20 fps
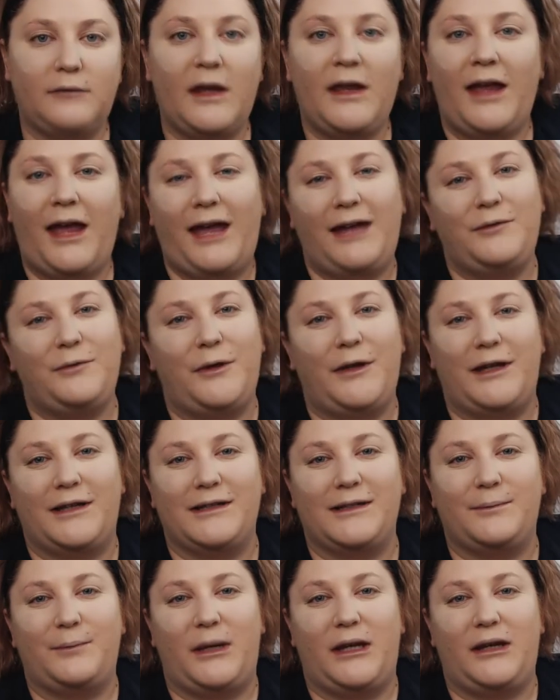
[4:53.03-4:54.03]
And while that's
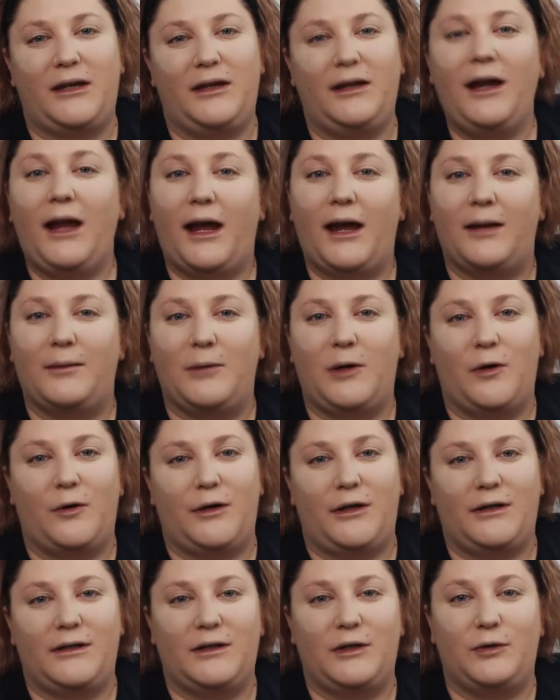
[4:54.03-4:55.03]
baking, I'm going
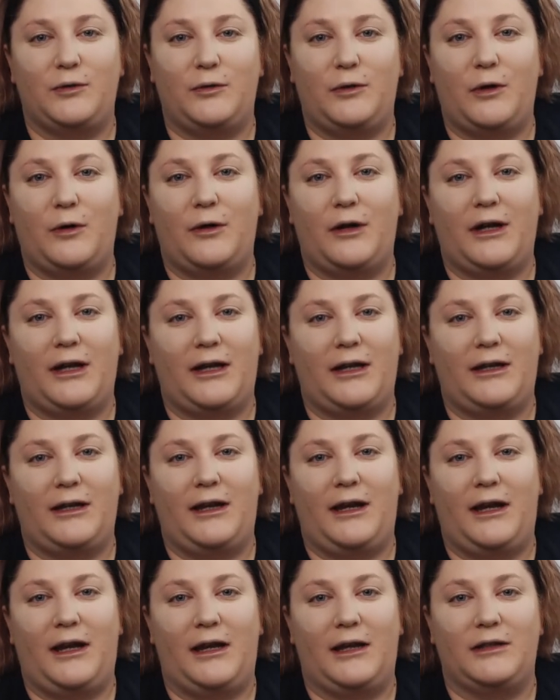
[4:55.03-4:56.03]
to go ahead
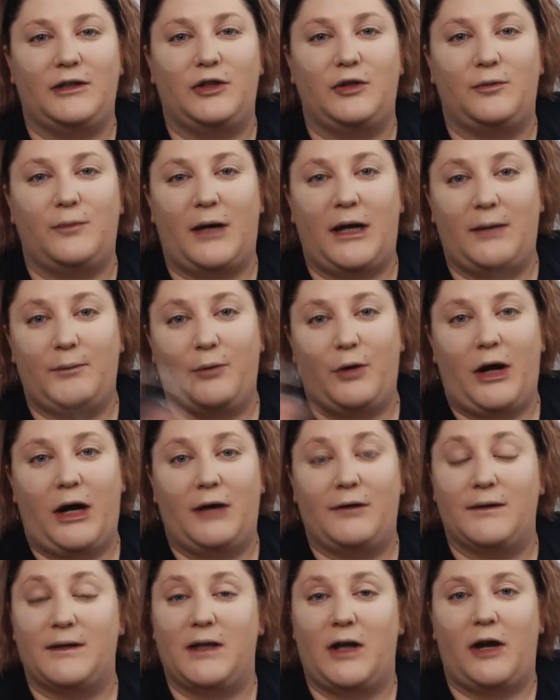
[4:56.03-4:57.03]
and do my
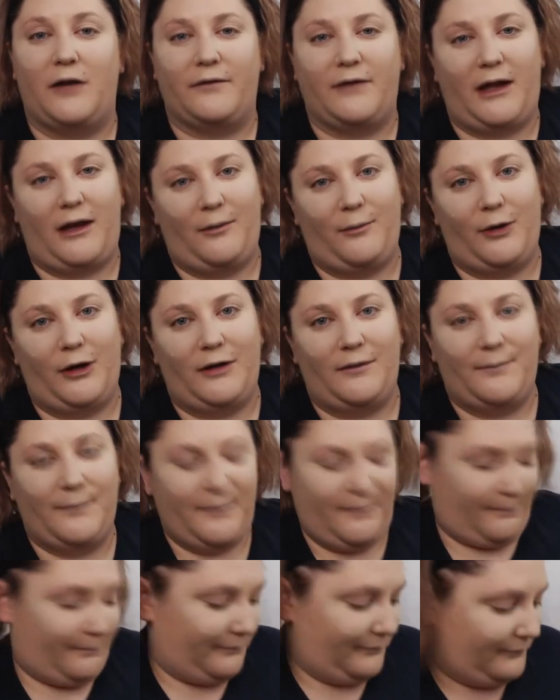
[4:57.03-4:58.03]
brows off camera.
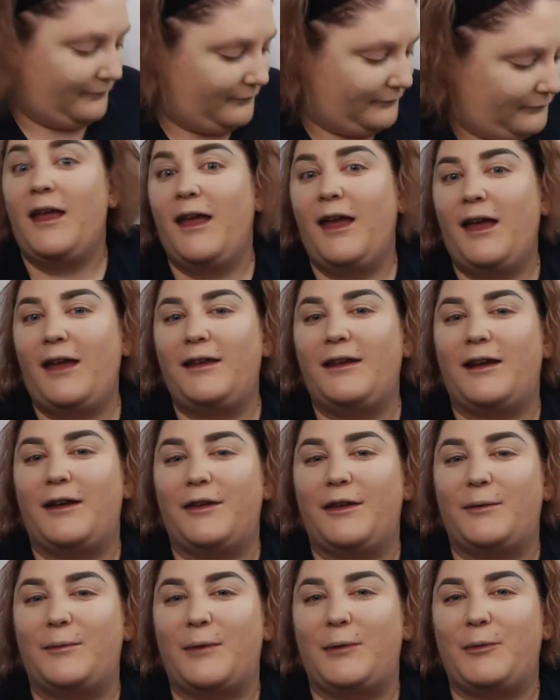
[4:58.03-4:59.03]
And now that
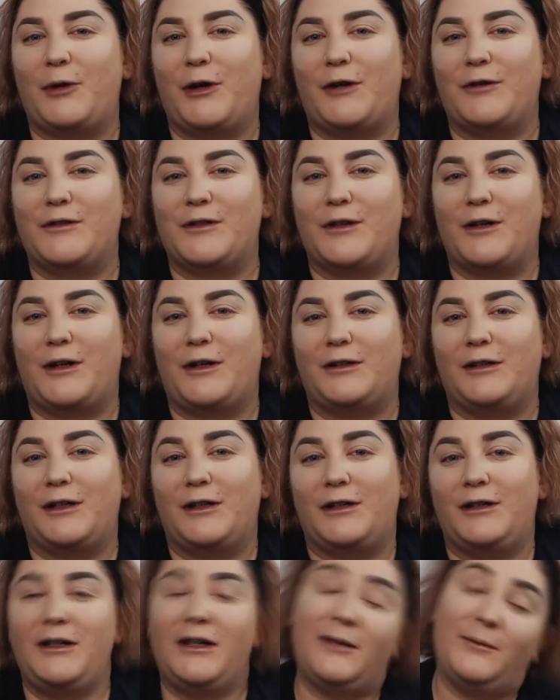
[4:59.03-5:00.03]
my brows are all done,
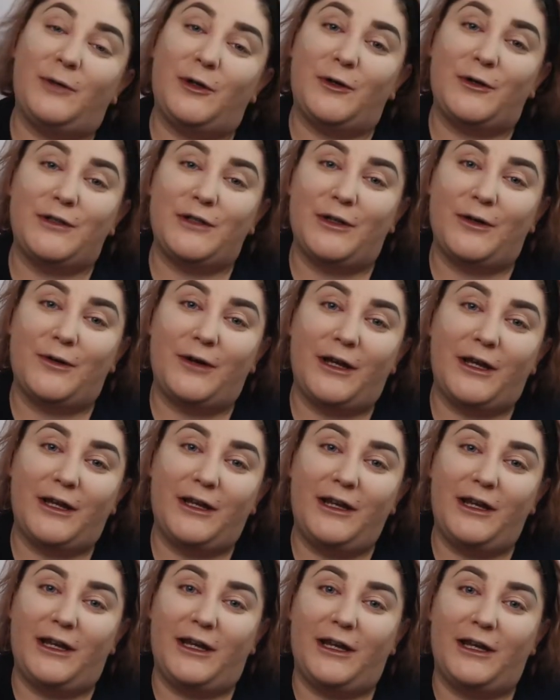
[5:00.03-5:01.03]
I'm going to go ahead
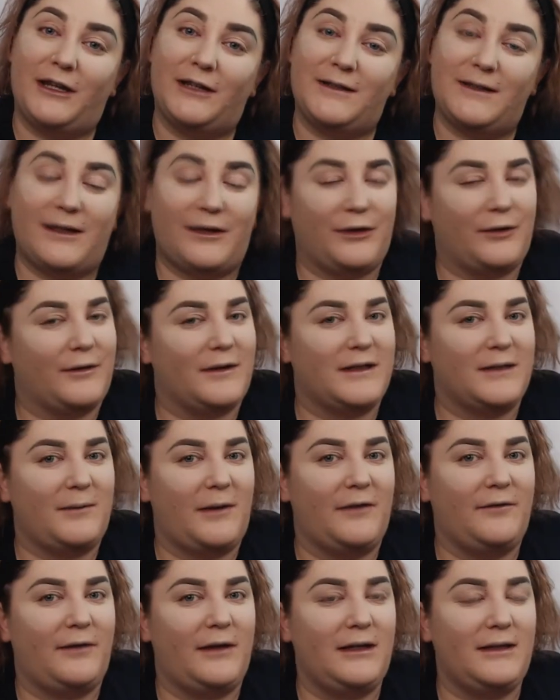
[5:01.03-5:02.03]
and set the rest of my
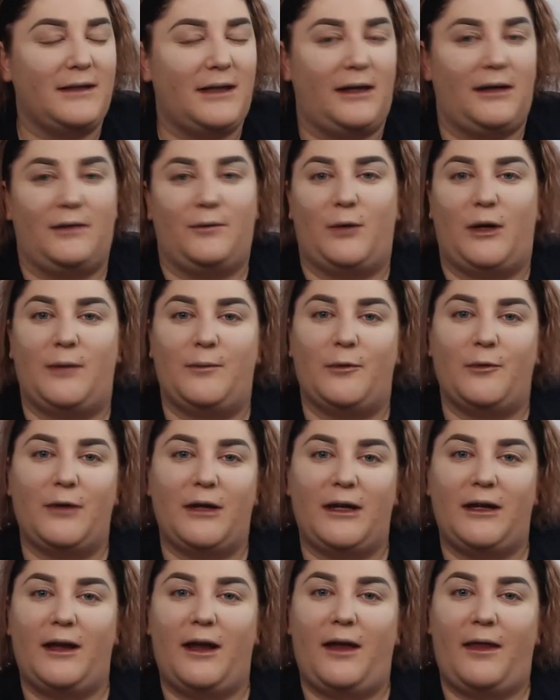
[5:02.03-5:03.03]
face and wipe away
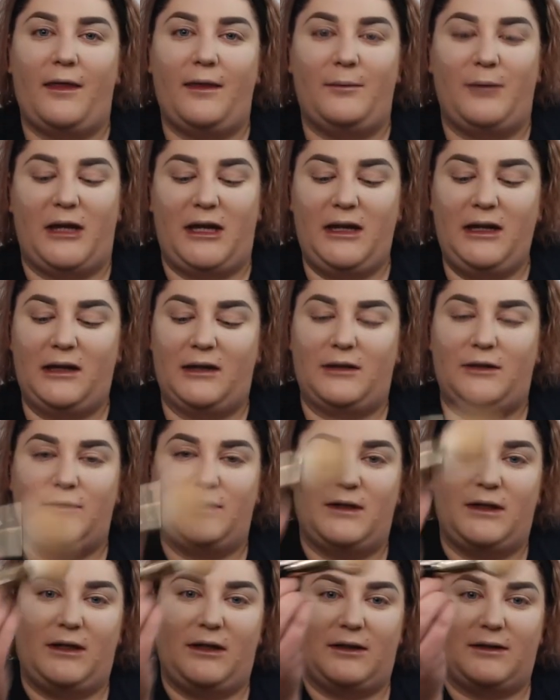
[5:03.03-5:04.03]
the bake
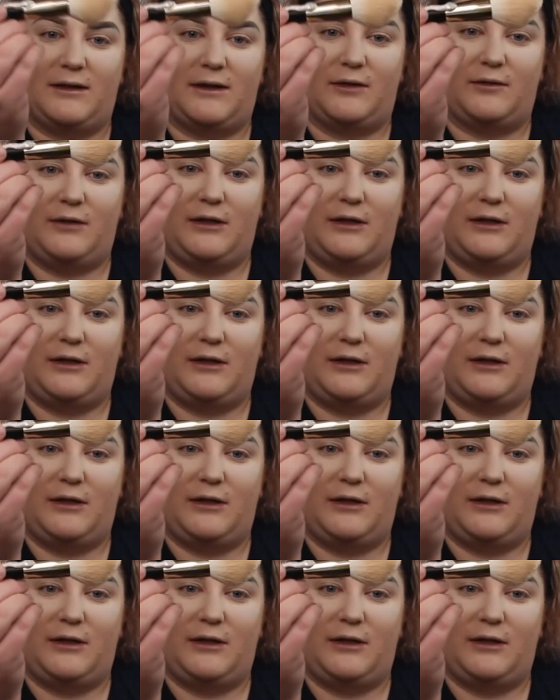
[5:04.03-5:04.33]
using a Sonia